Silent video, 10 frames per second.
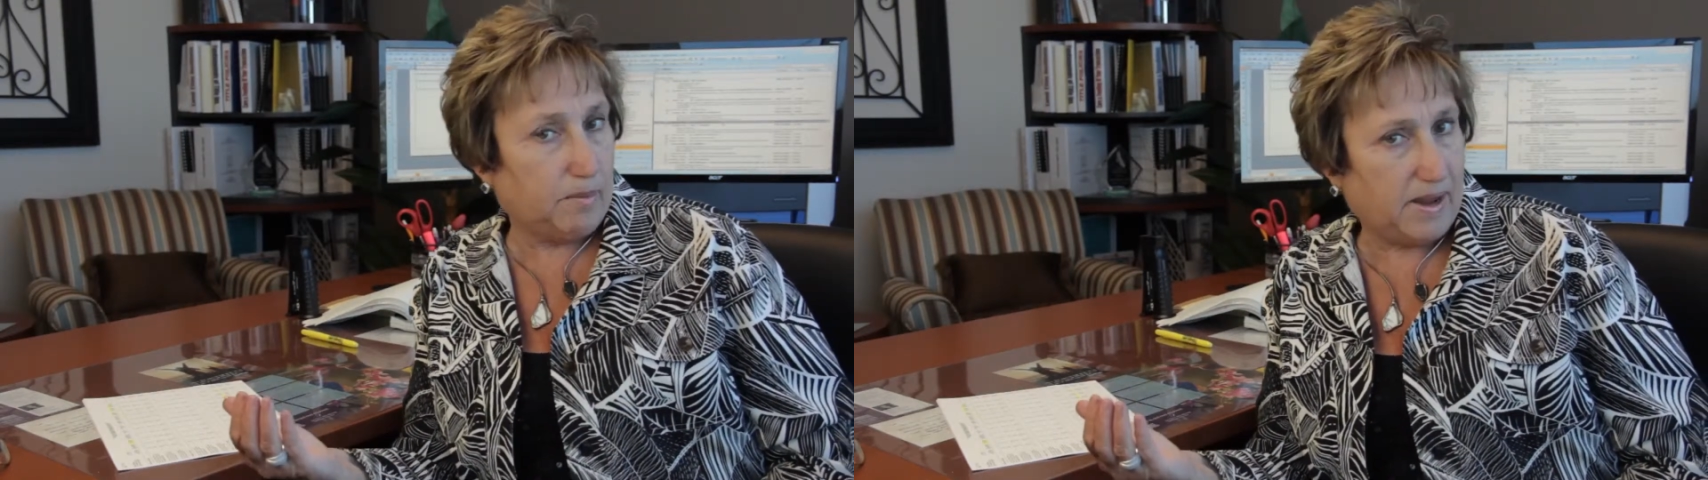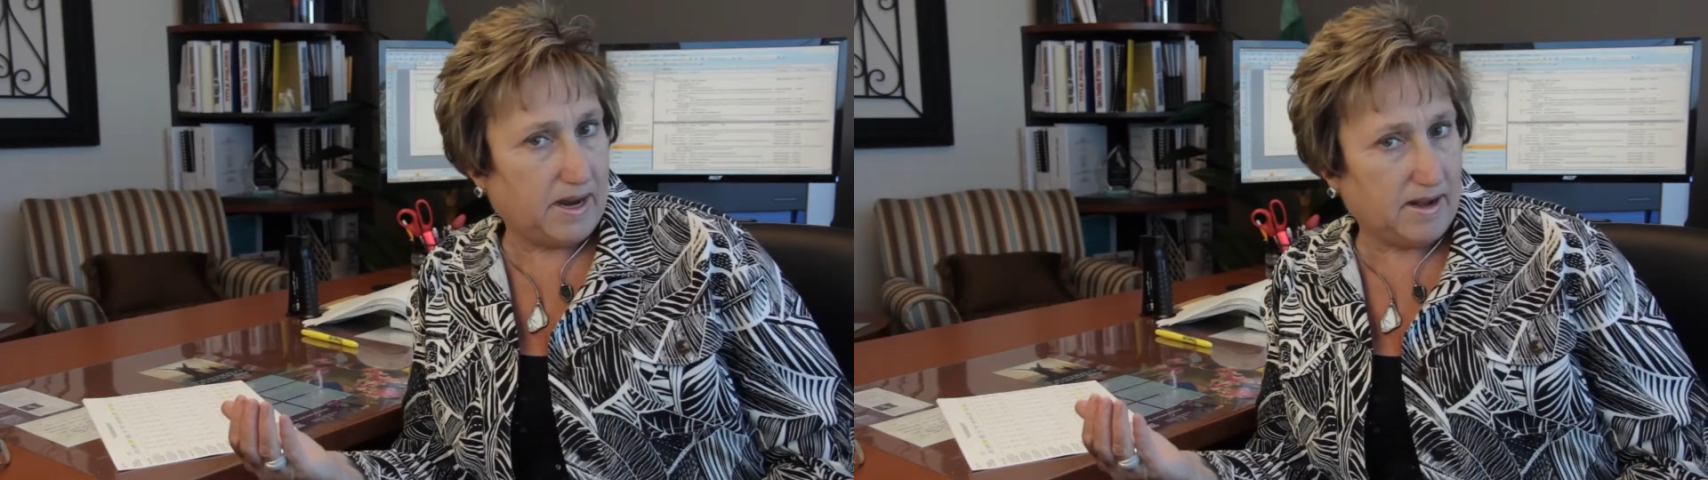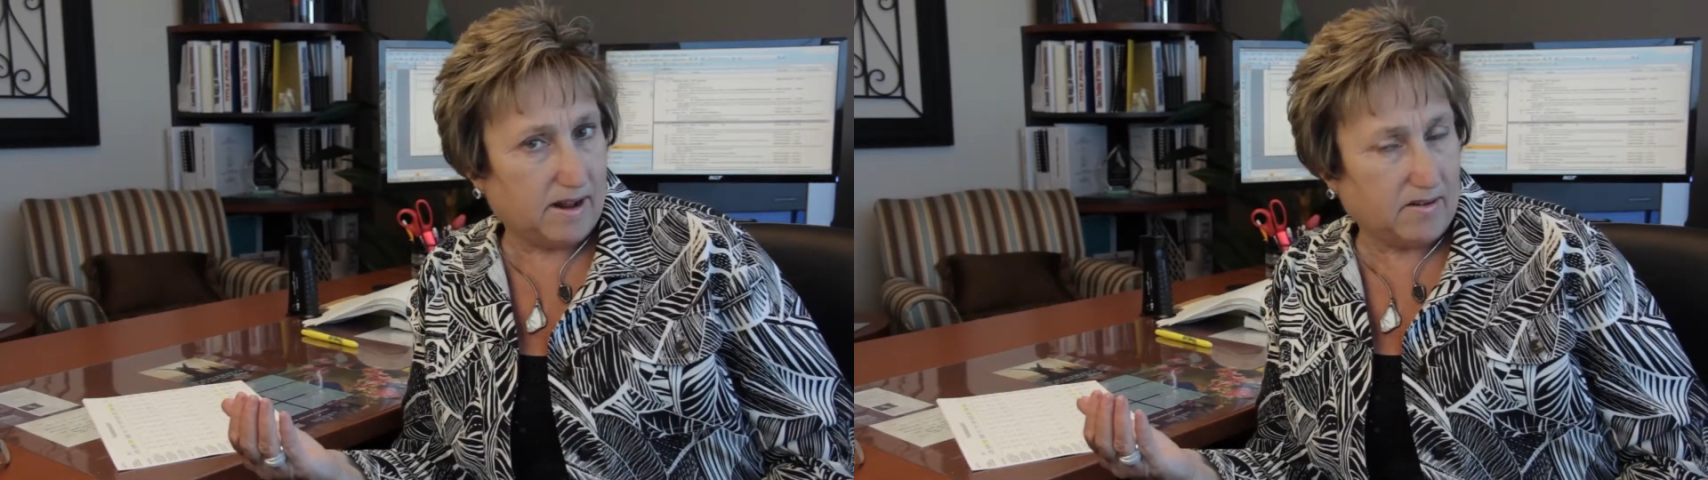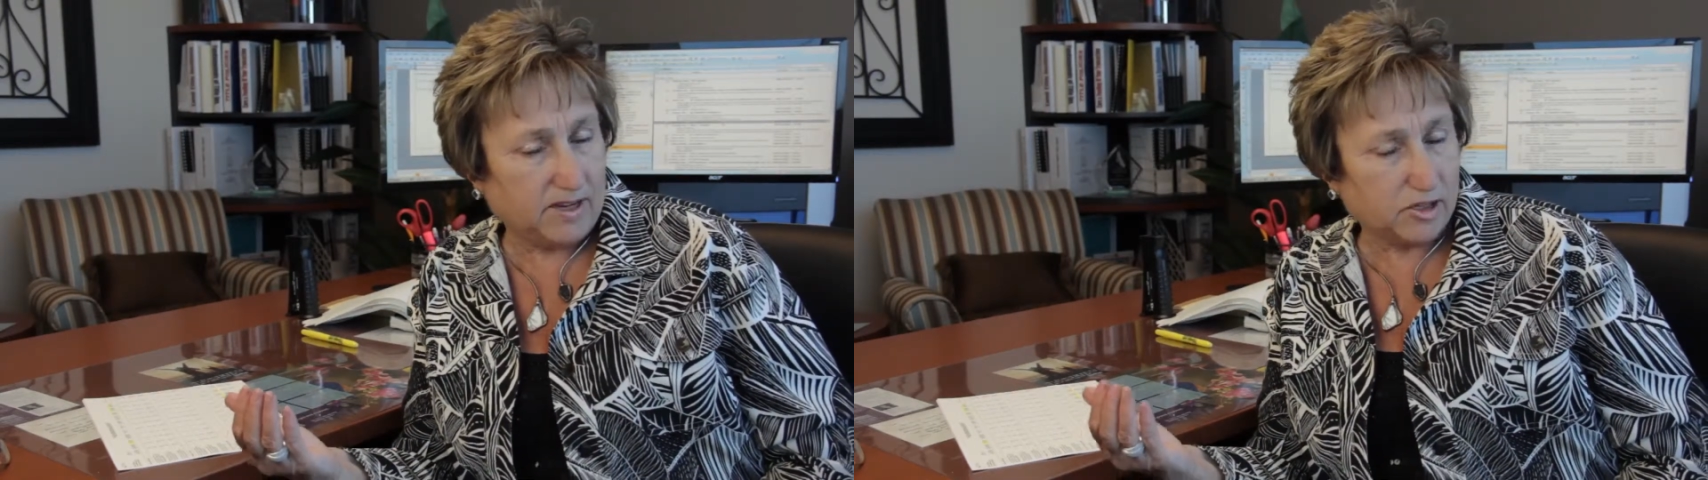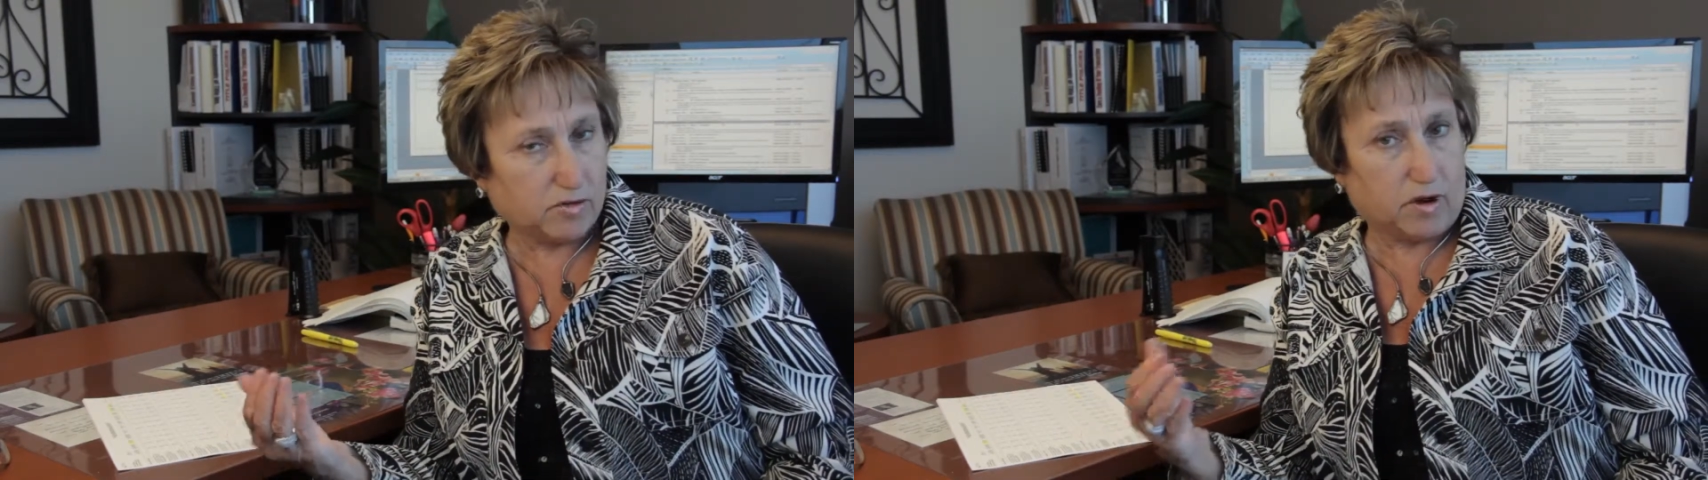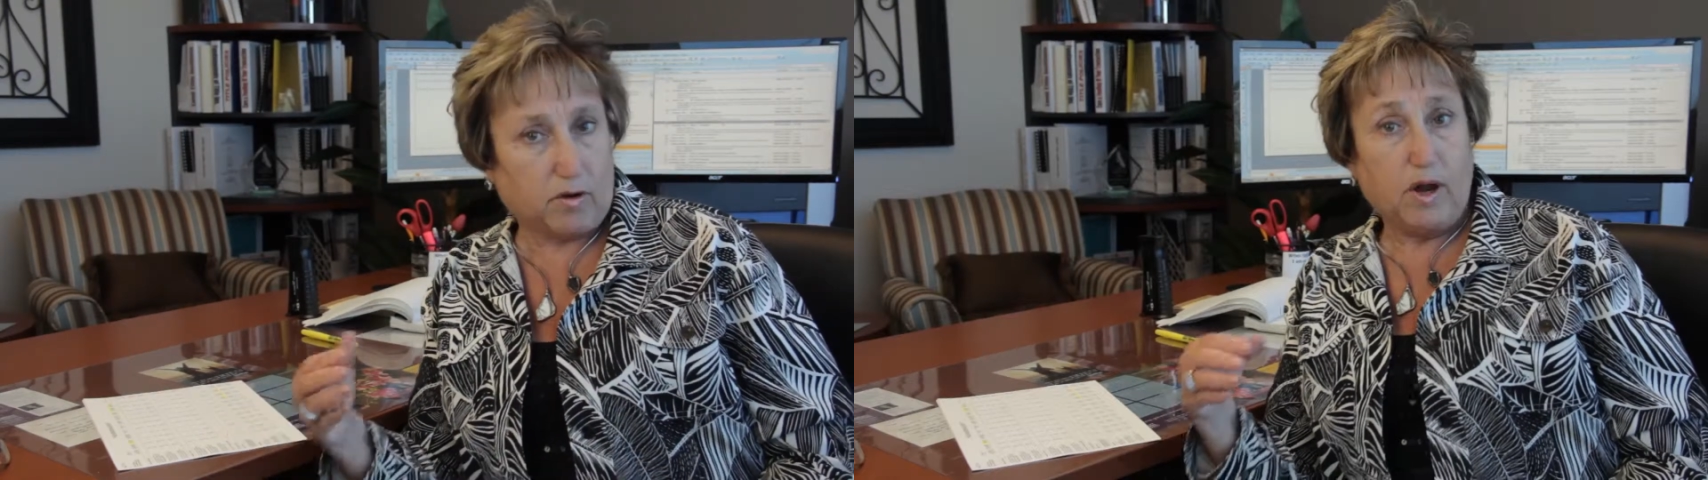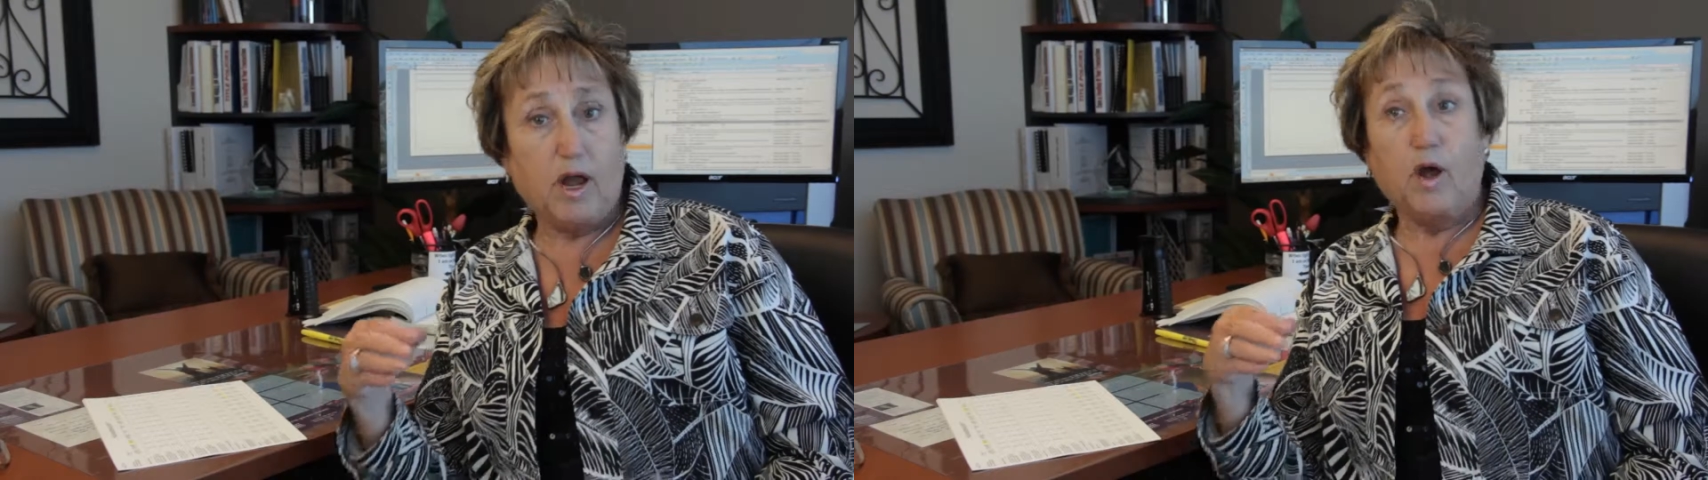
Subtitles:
to get paid out of escrow.